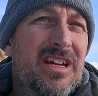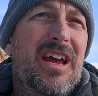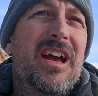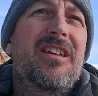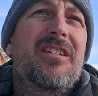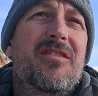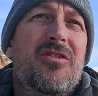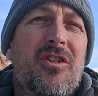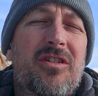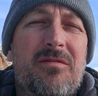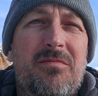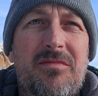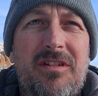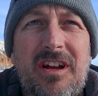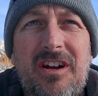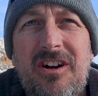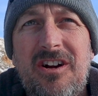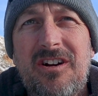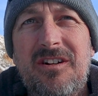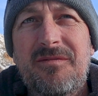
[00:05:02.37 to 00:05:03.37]
I just cooked some
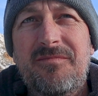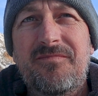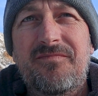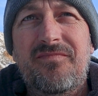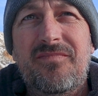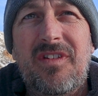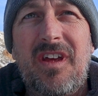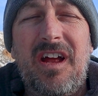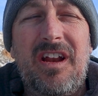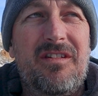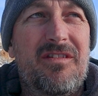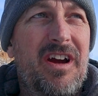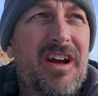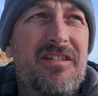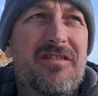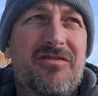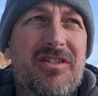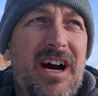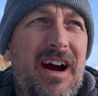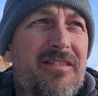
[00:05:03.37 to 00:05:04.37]
dinner. Had a
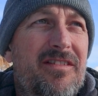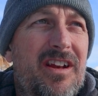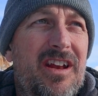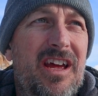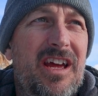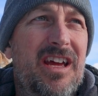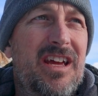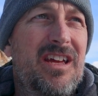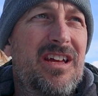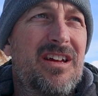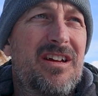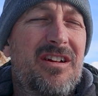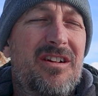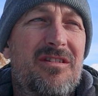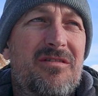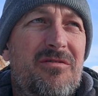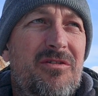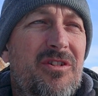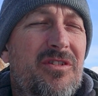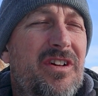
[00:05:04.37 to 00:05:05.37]
nice drive today.
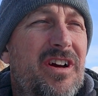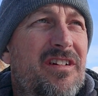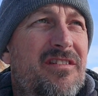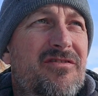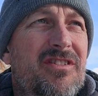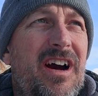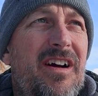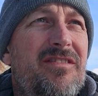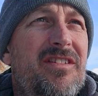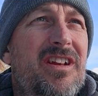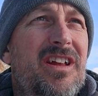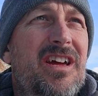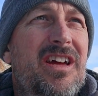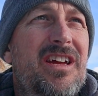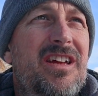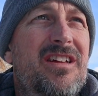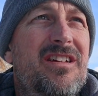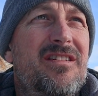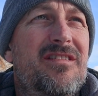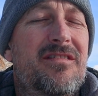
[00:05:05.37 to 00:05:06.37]
Real nice drive
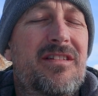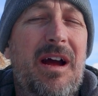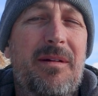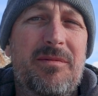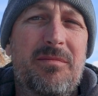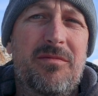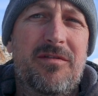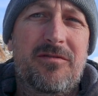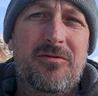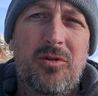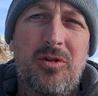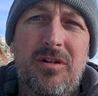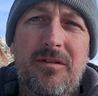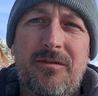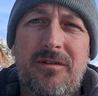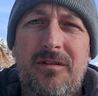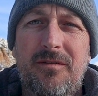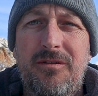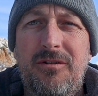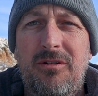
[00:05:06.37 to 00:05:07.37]
today. Stopped in Missoula
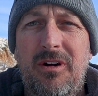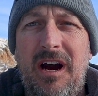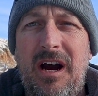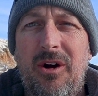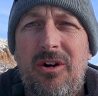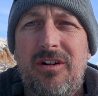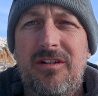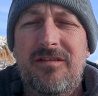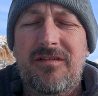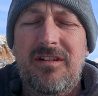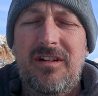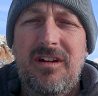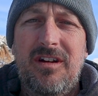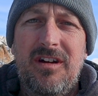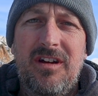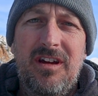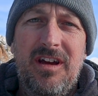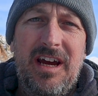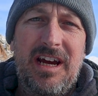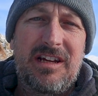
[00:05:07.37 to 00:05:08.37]
for a few hours.
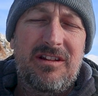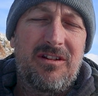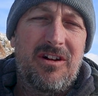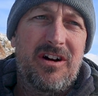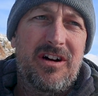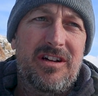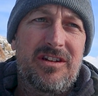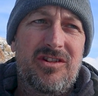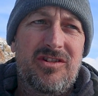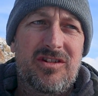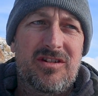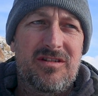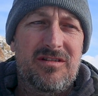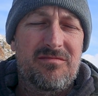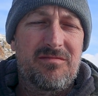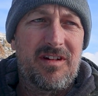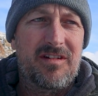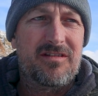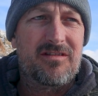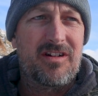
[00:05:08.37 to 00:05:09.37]
Had lunch
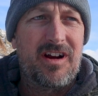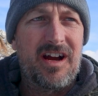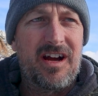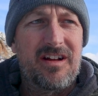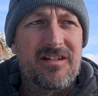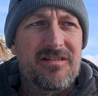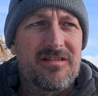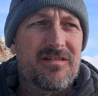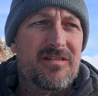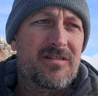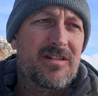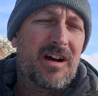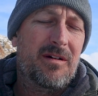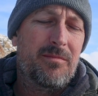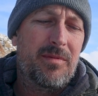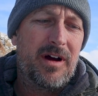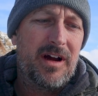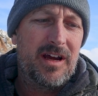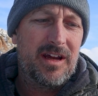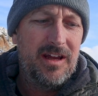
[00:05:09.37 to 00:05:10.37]
and messed around.
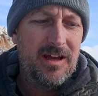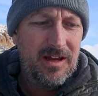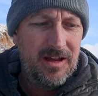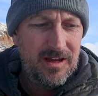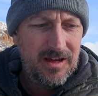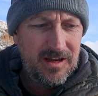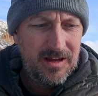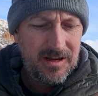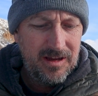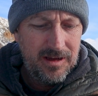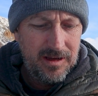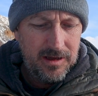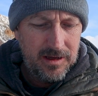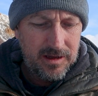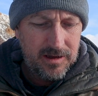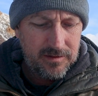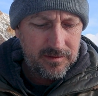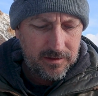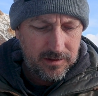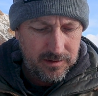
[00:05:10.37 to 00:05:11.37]
Stopped by,
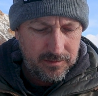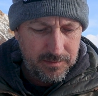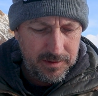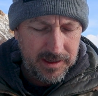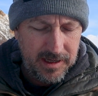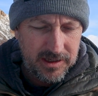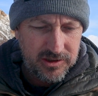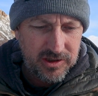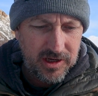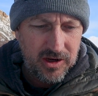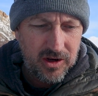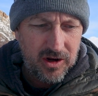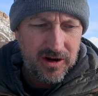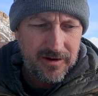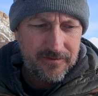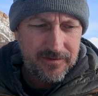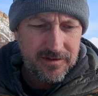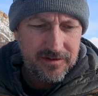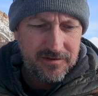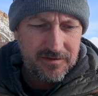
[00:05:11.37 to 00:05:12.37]
saw the BHA
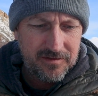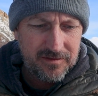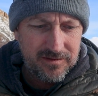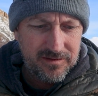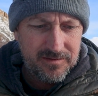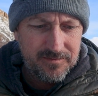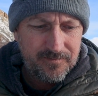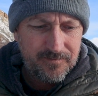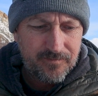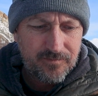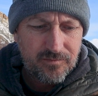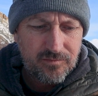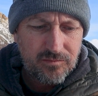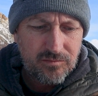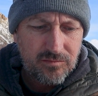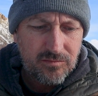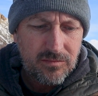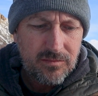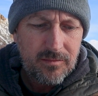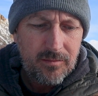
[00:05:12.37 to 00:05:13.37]
office and
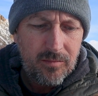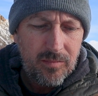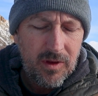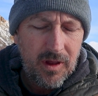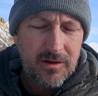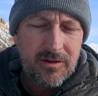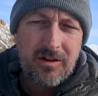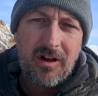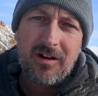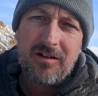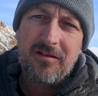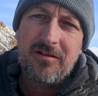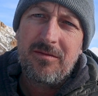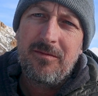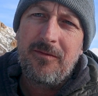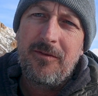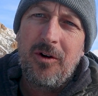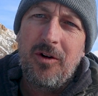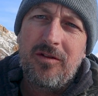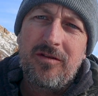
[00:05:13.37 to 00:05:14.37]
talked to
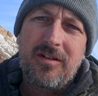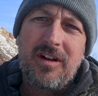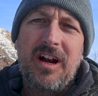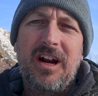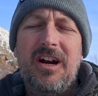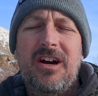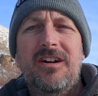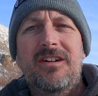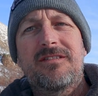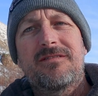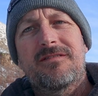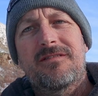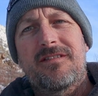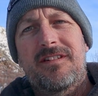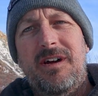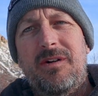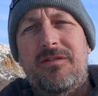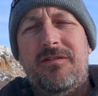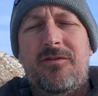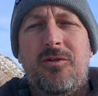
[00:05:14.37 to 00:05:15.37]
some folks there. So
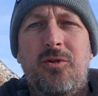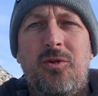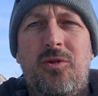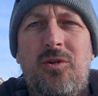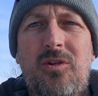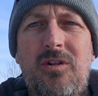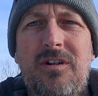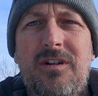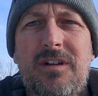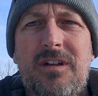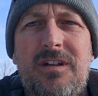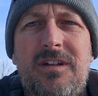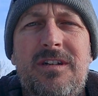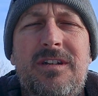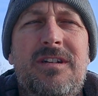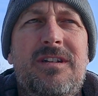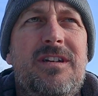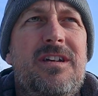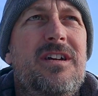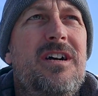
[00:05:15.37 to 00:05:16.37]
that was cool.
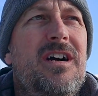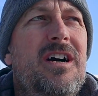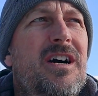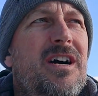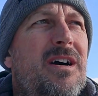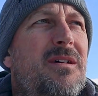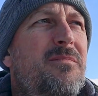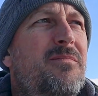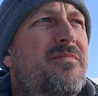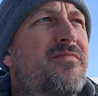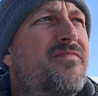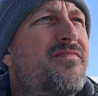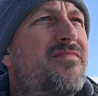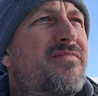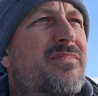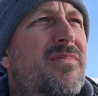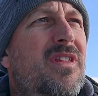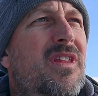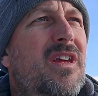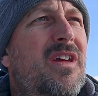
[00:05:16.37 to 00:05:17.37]
And
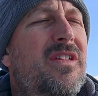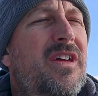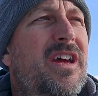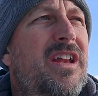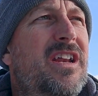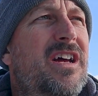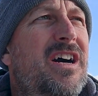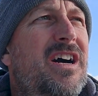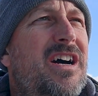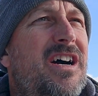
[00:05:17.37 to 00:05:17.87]
then